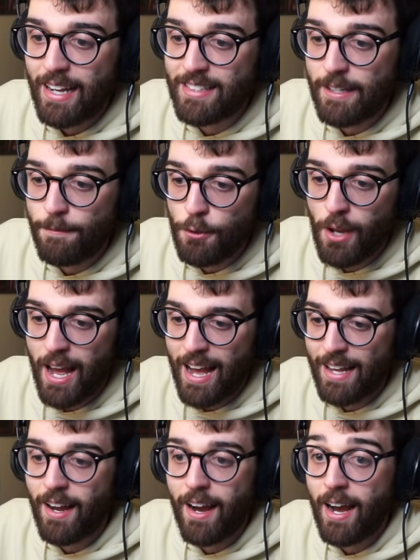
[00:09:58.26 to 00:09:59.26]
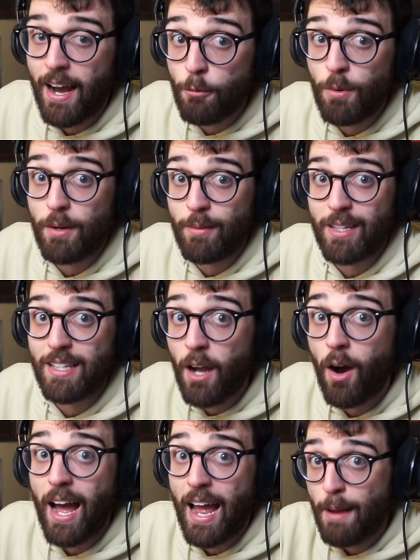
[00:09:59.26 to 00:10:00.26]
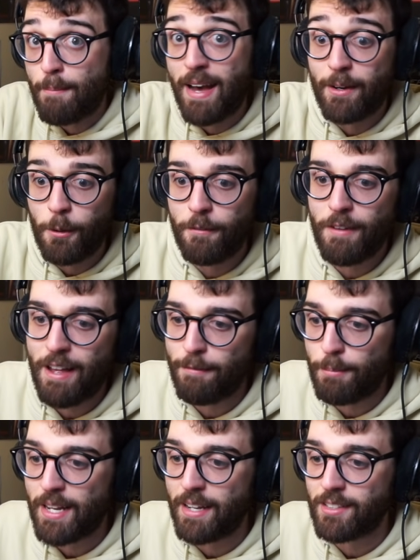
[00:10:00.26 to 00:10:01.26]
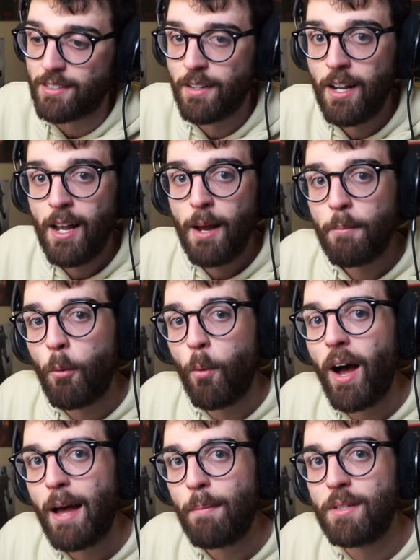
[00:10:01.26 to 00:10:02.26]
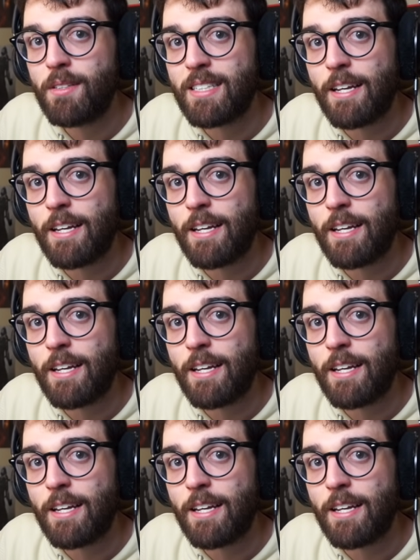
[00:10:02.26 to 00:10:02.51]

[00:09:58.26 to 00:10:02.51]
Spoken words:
as if you had a really high amount of FPS. But what happens